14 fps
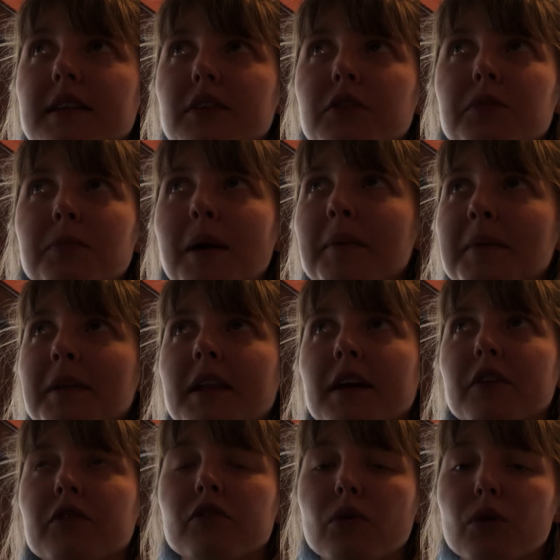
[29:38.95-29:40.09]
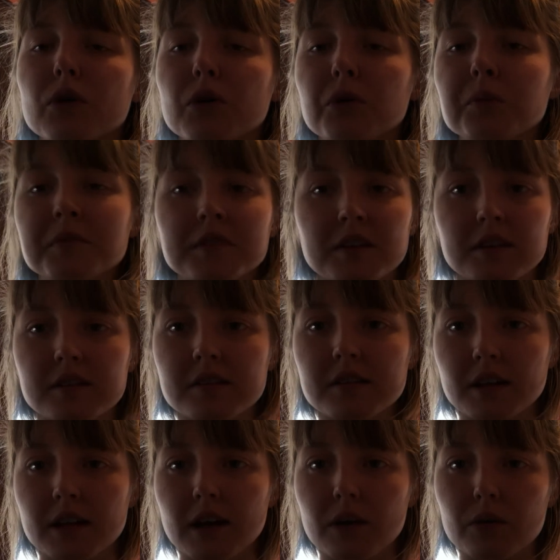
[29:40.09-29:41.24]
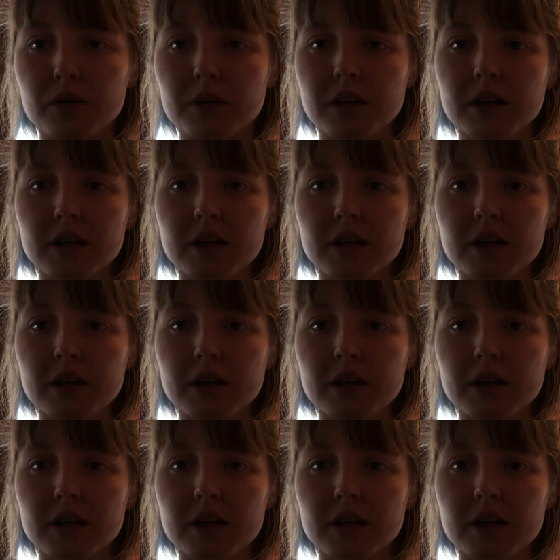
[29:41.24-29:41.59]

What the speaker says: there's probably like four homes that stick out.